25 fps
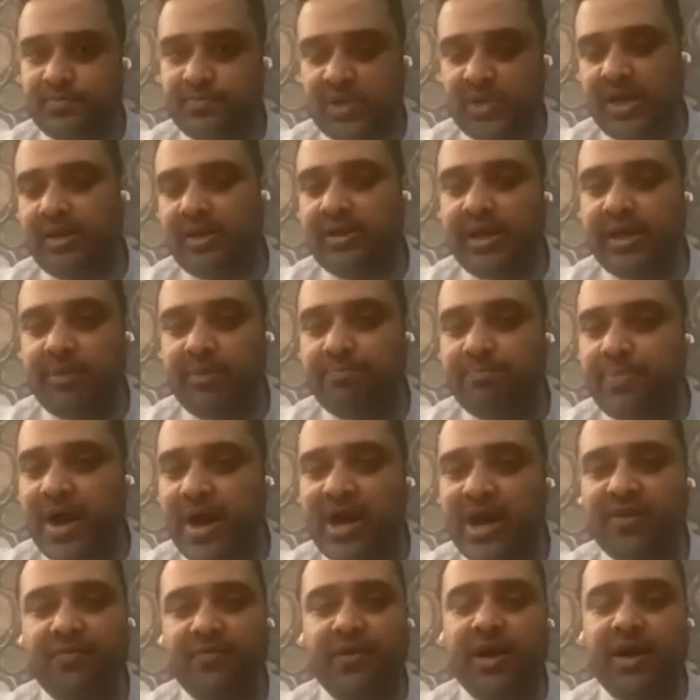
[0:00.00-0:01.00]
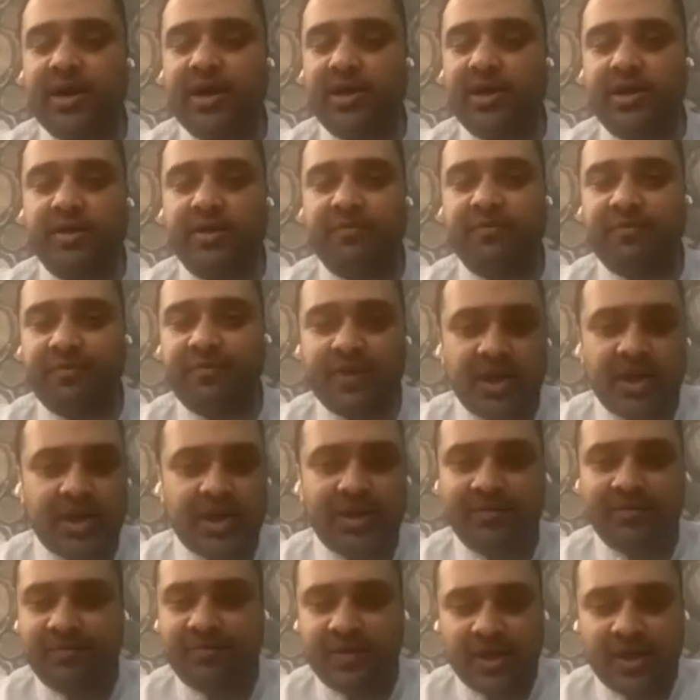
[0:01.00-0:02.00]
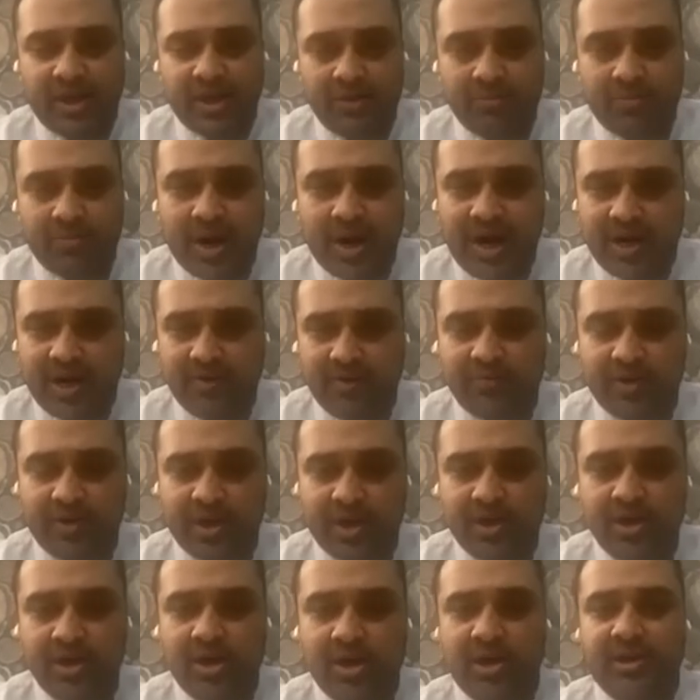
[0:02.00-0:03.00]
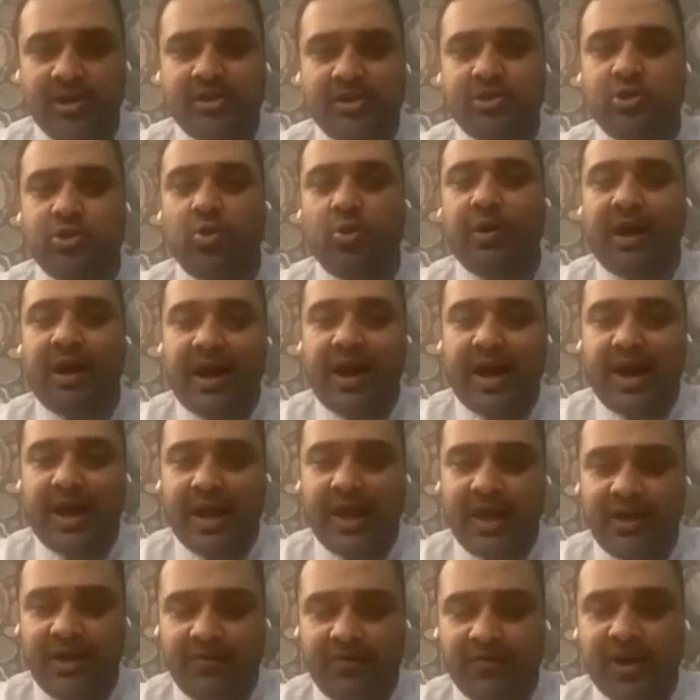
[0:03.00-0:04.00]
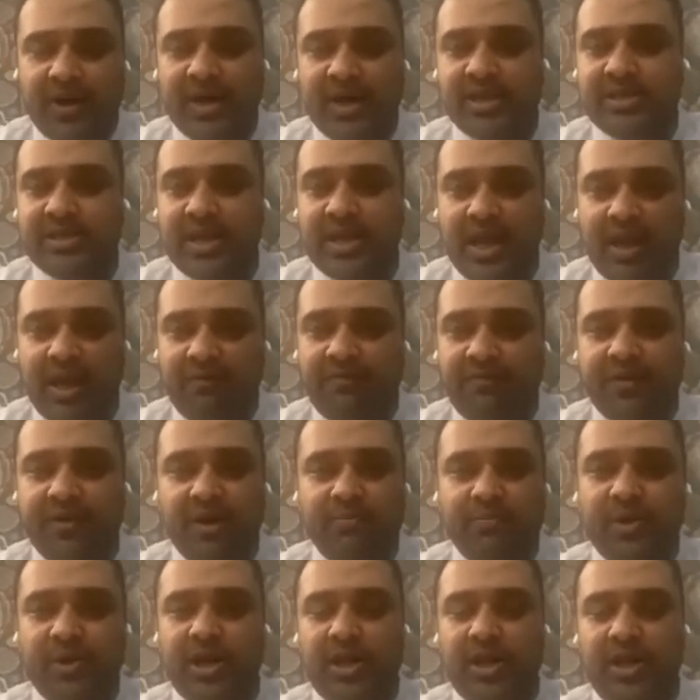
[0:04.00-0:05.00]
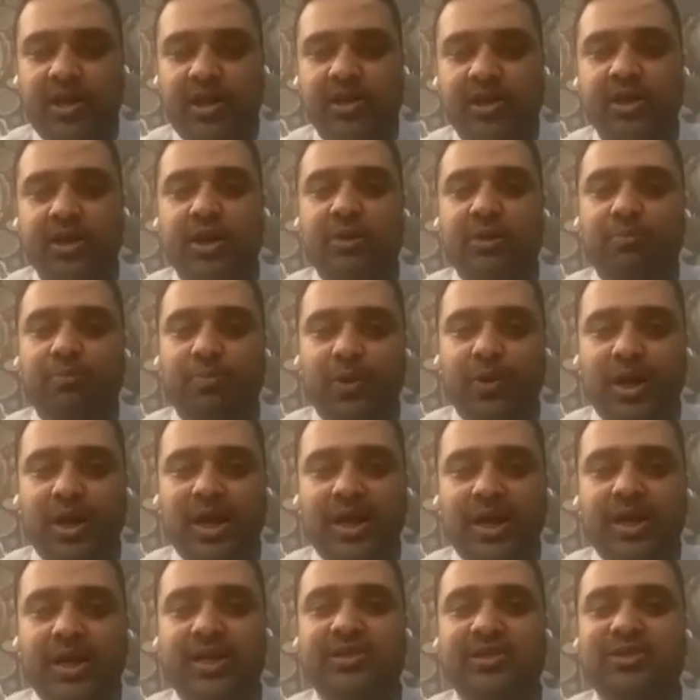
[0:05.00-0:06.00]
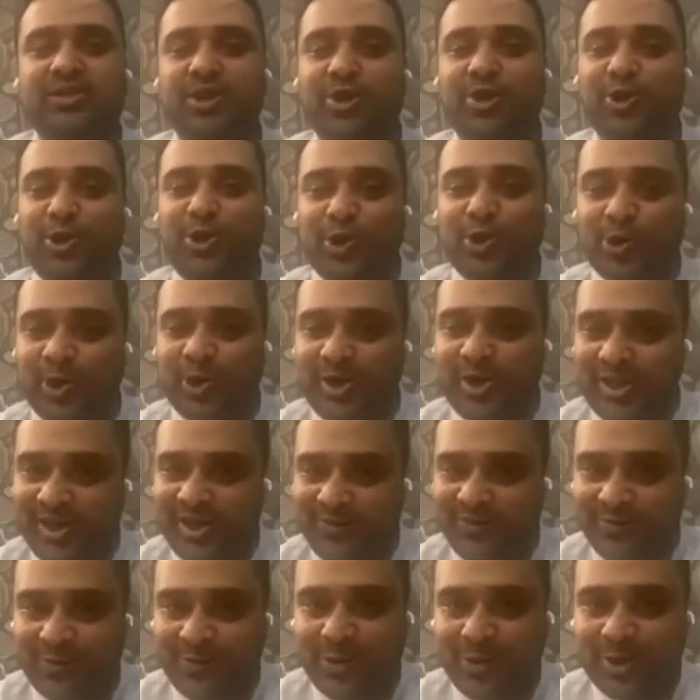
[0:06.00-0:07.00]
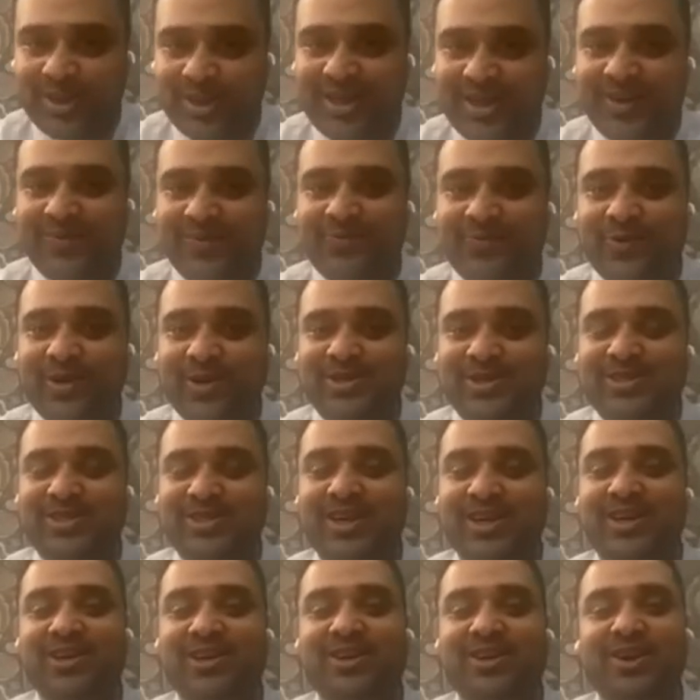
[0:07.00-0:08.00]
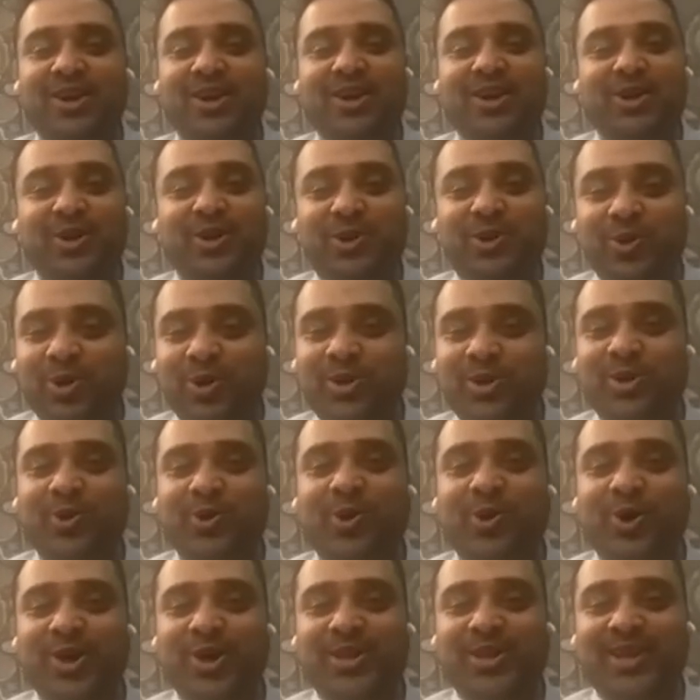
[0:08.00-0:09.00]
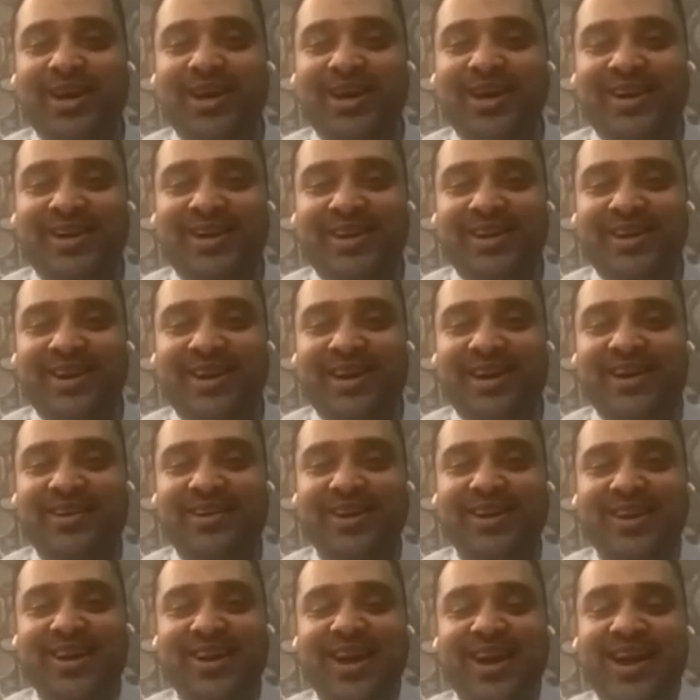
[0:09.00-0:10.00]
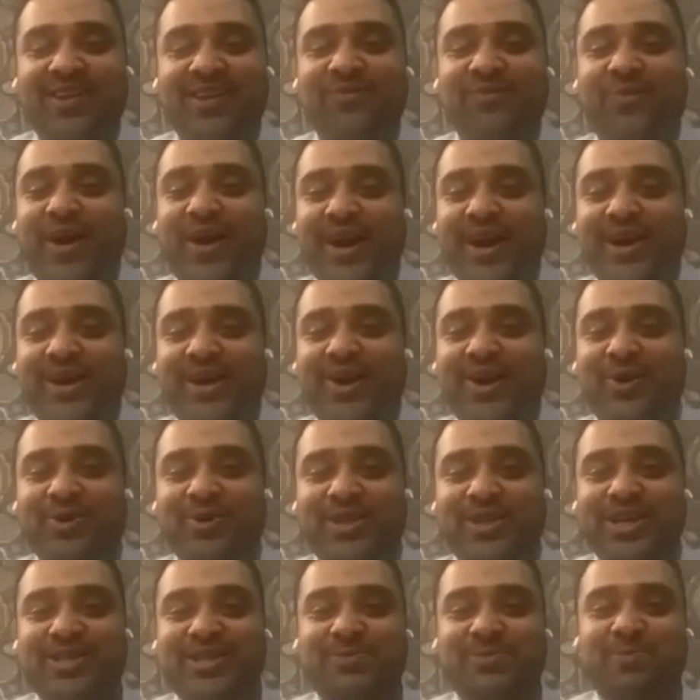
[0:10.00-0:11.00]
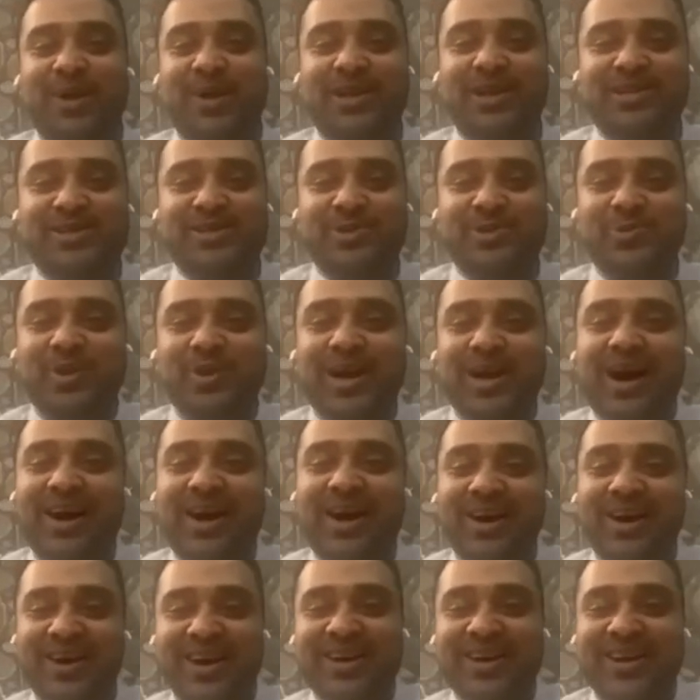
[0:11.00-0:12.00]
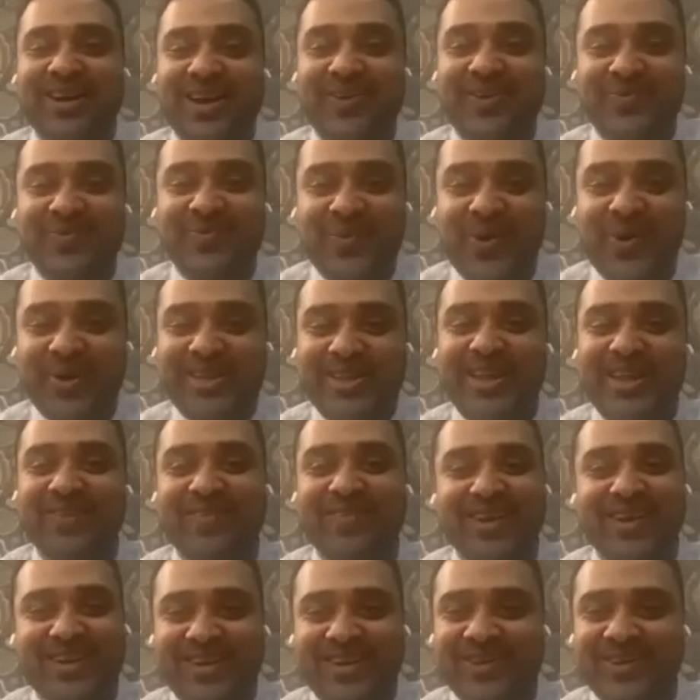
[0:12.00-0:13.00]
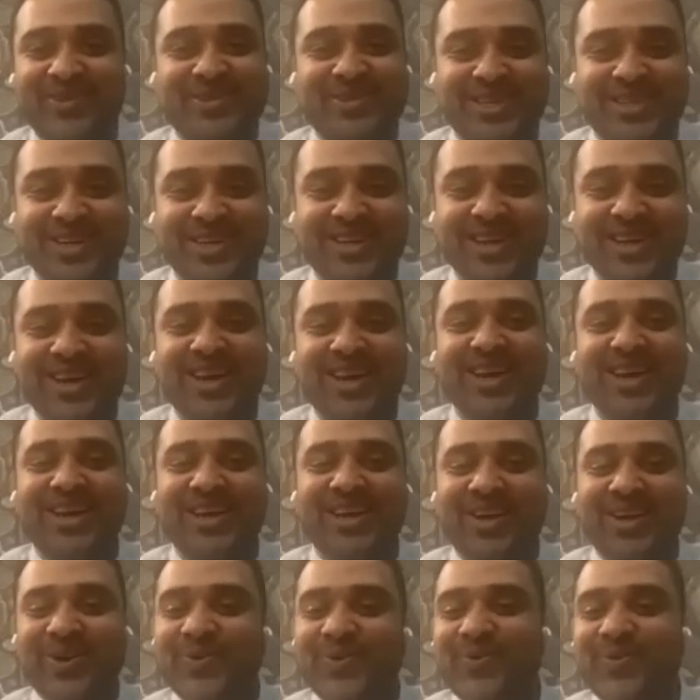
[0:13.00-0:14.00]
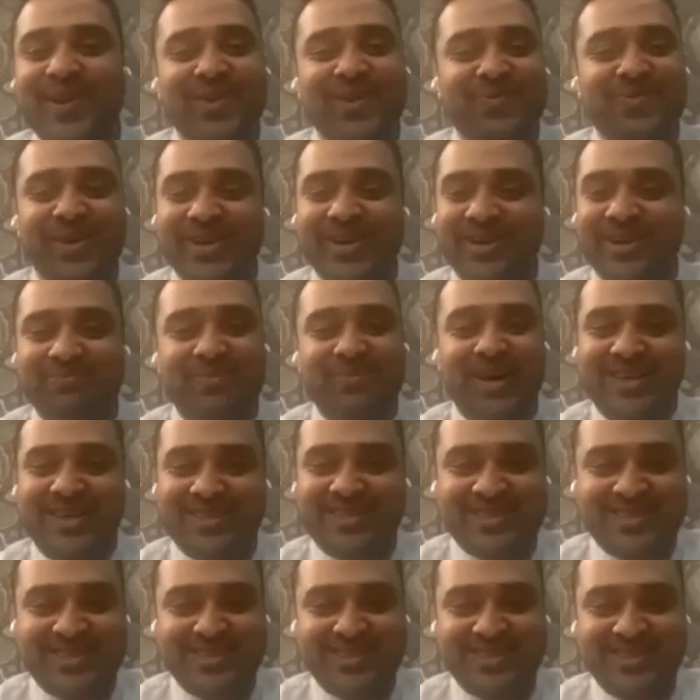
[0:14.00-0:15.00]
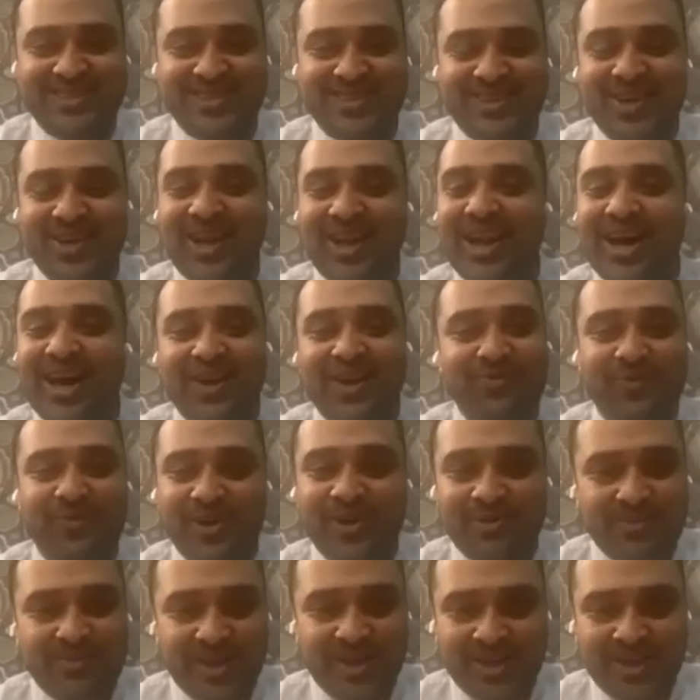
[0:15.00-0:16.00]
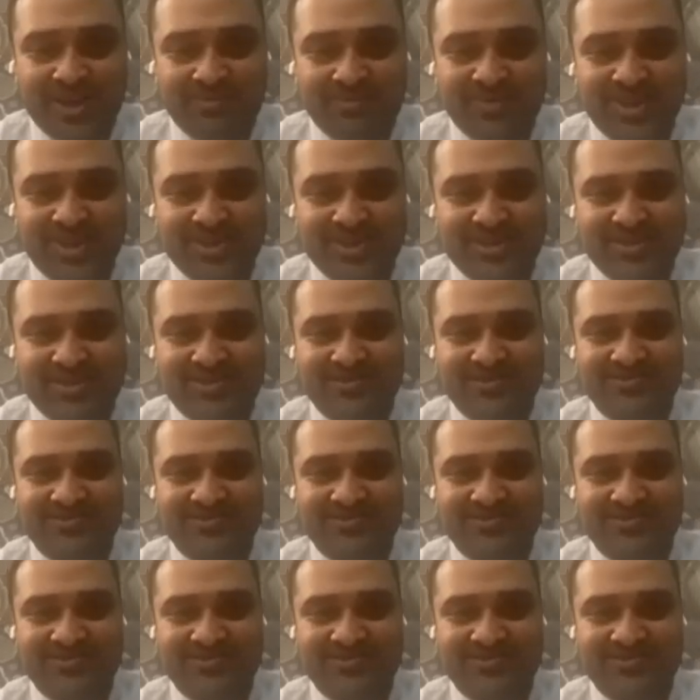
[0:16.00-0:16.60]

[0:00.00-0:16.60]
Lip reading: And they backfire in a very, very bad way. So I advise everybody, please don't invoke them first thing. Don't go on the internet and find out the spells to invoke them and use it. You will be in a mess. Your life will be in a mess.